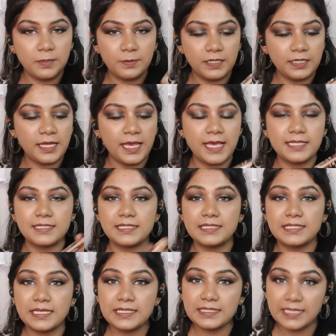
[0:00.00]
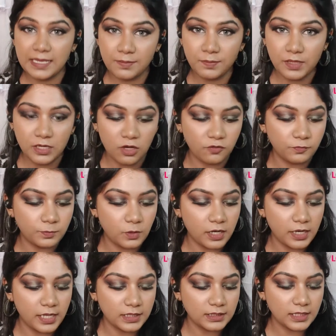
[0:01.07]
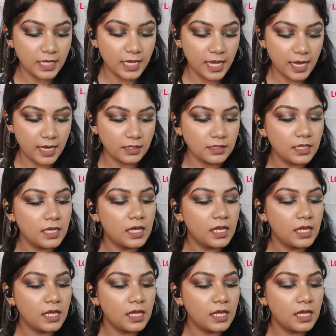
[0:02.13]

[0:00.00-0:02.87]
Maybelline has 6 ml of product and